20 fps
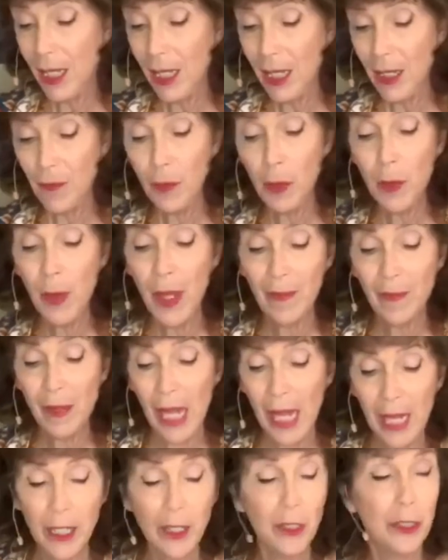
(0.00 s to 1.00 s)
If you have a
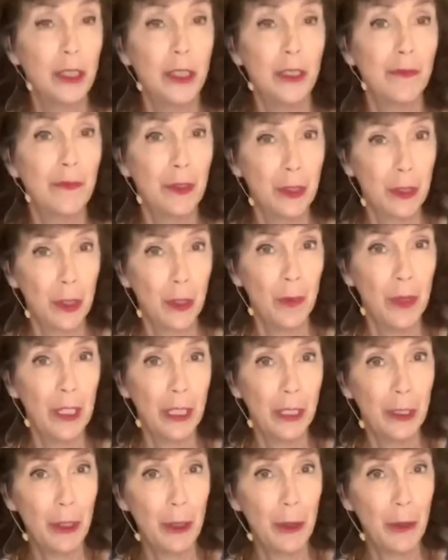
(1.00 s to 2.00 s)
handkerchief that's already
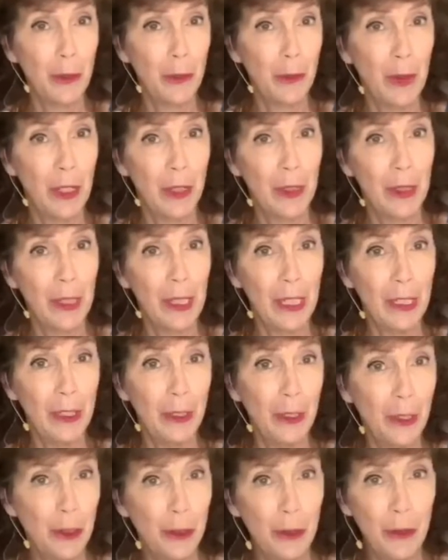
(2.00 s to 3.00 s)
sewn around the
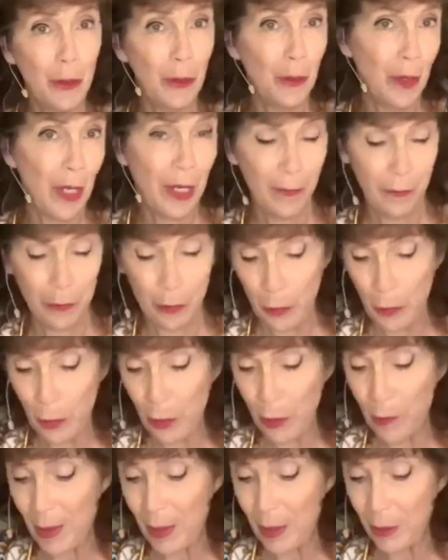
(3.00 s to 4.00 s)
edges, you don't have to
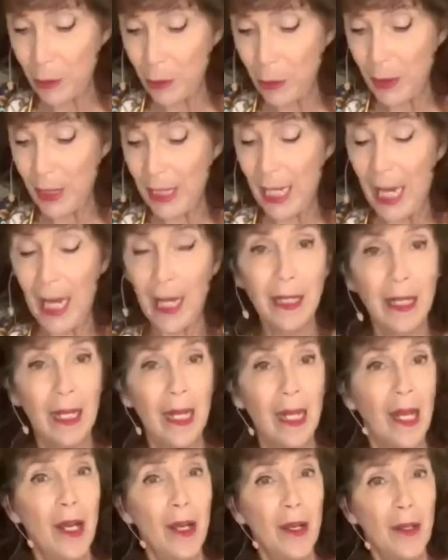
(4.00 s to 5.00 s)
worry about doing that.
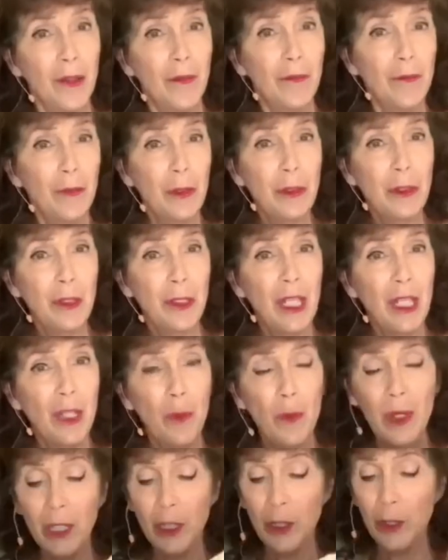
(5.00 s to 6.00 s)
The first thing you
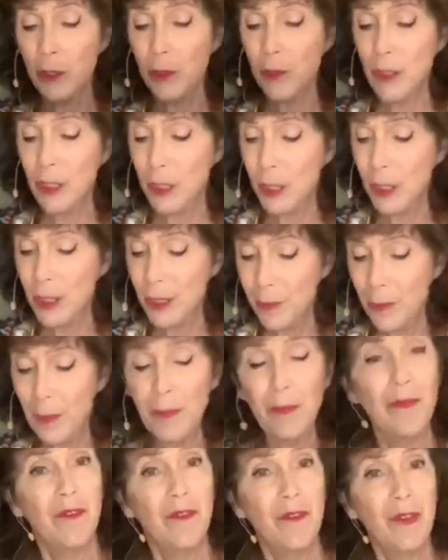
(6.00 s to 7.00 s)
want to do is just
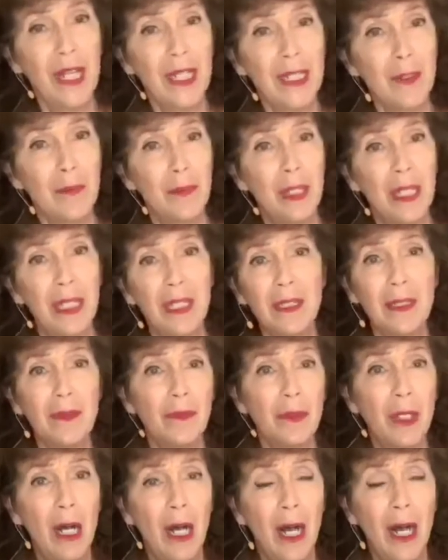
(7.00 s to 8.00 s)
find a piece of
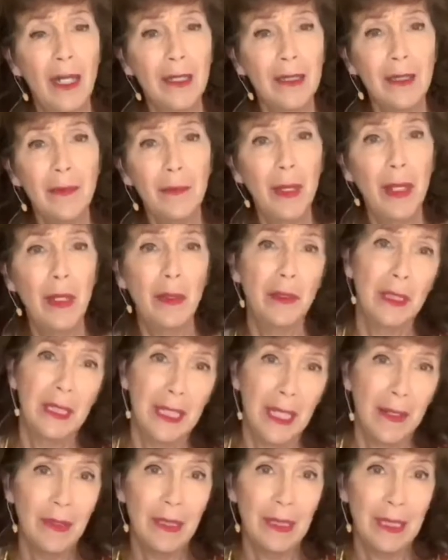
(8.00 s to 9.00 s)
cotton about
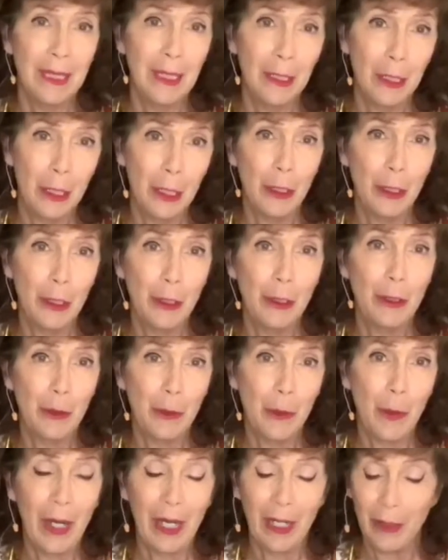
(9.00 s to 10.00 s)
17 inches
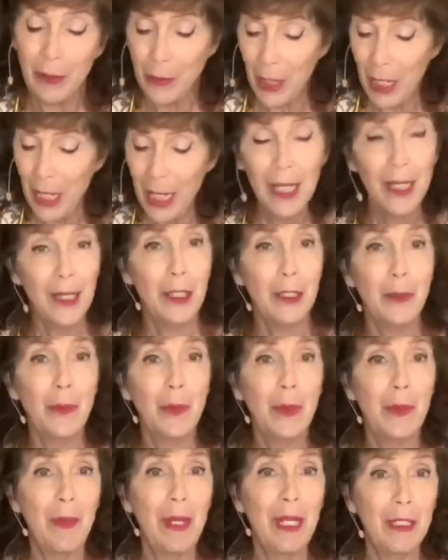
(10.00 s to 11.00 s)
square. This
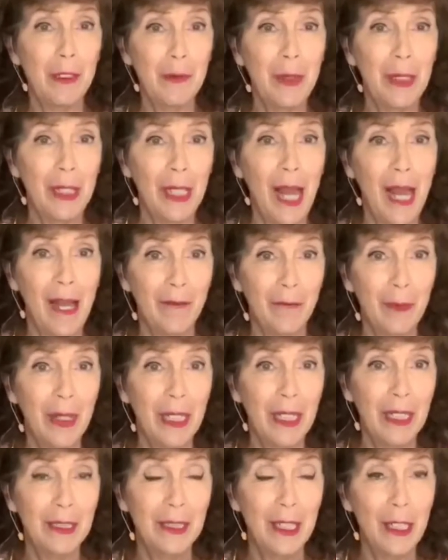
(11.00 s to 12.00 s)
one makes me laugh
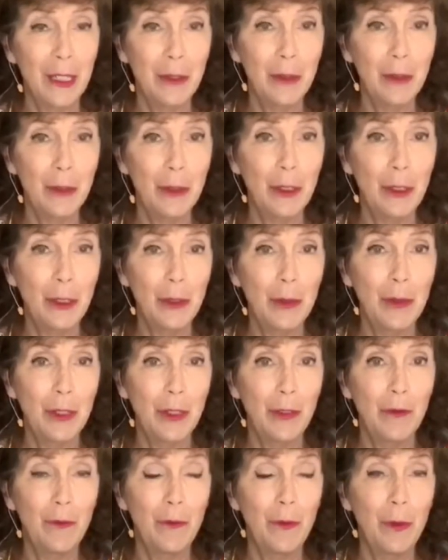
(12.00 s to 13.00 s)
because I used to use
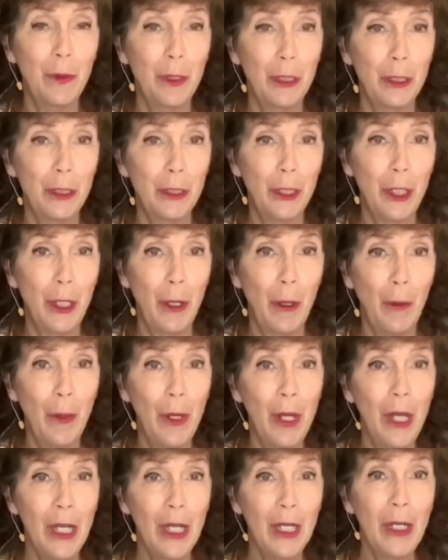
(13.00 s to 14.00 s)
it for a show
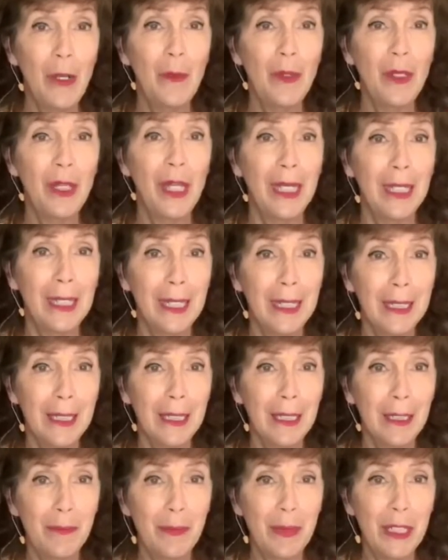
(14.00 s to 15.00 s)
with that
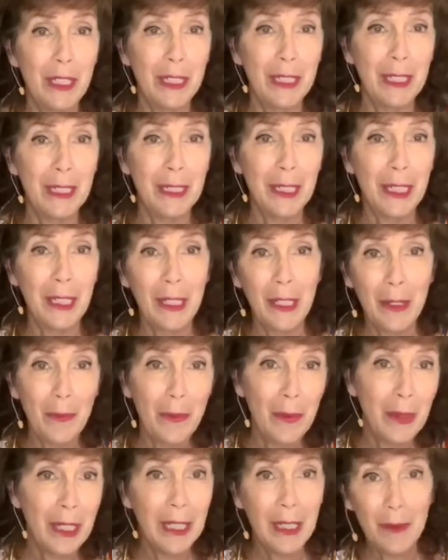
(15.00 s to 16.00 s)
Itsy Bitsy Teeny
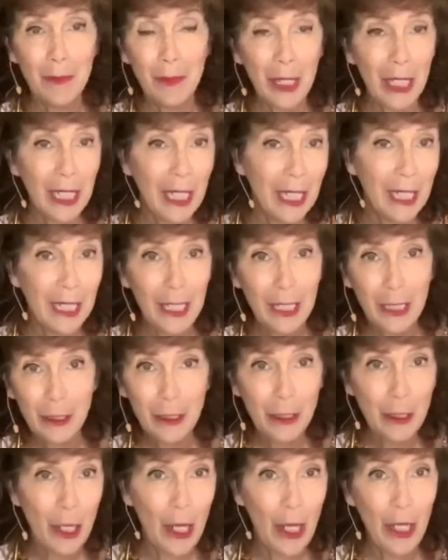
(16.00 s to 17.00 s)
Weeny Bikini
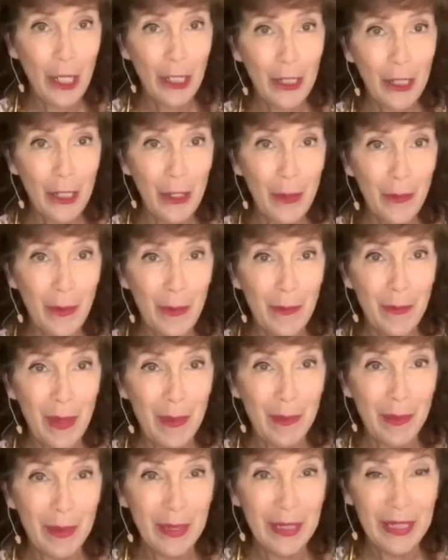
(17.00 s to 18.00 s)
song that you
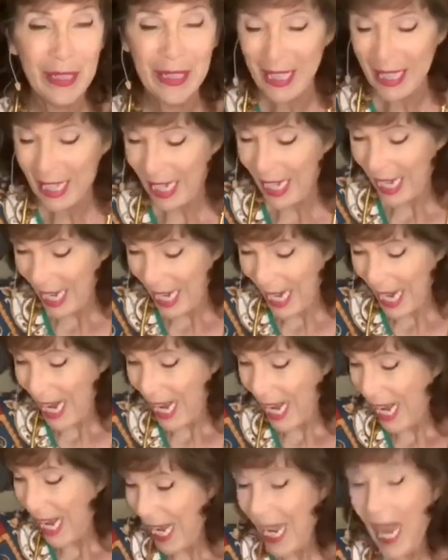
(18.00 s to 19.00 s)
remember.
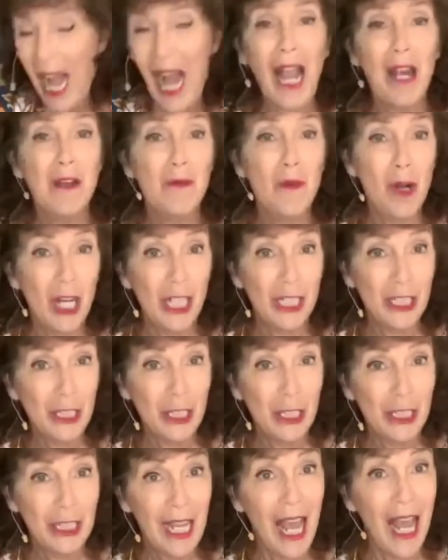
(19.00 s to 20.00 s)
I washed
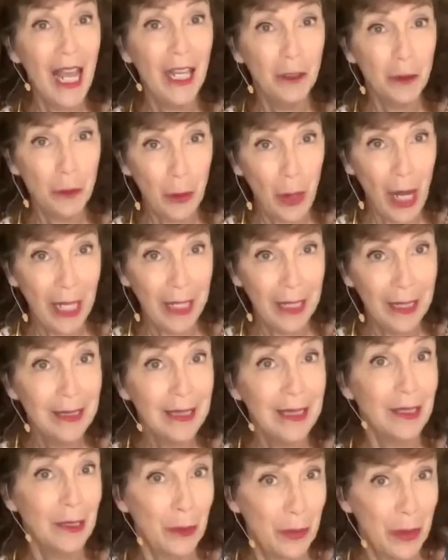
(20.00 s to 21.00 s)
it and dried
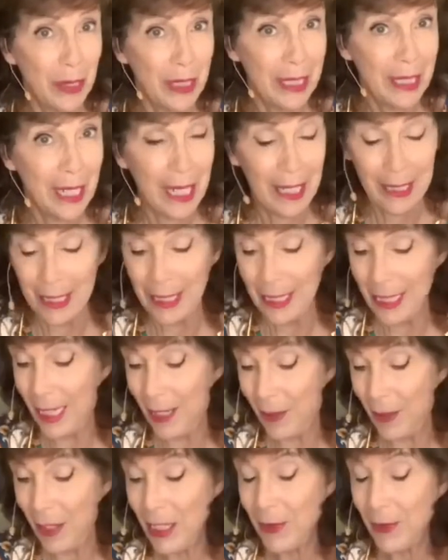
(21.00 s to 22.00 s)
it so it's
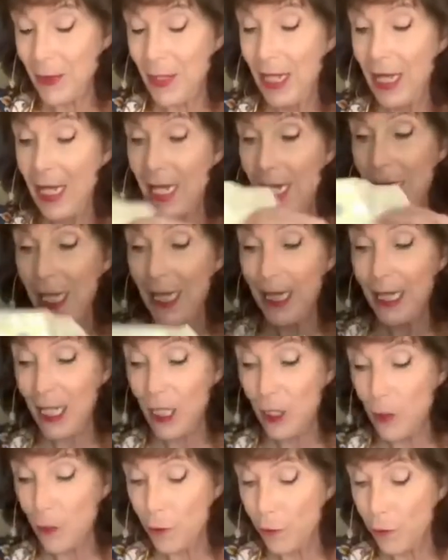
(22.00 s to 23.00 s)
sanitary.
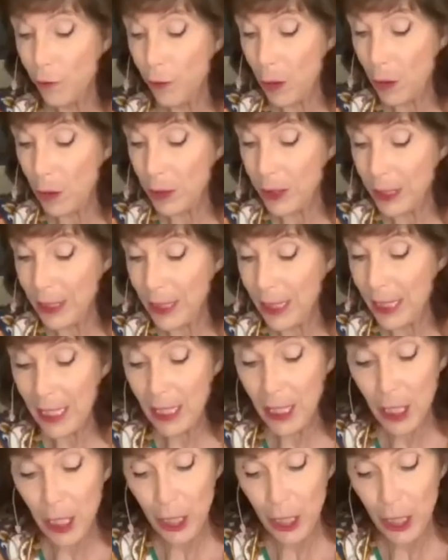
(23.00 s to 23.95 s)
Then you fold it in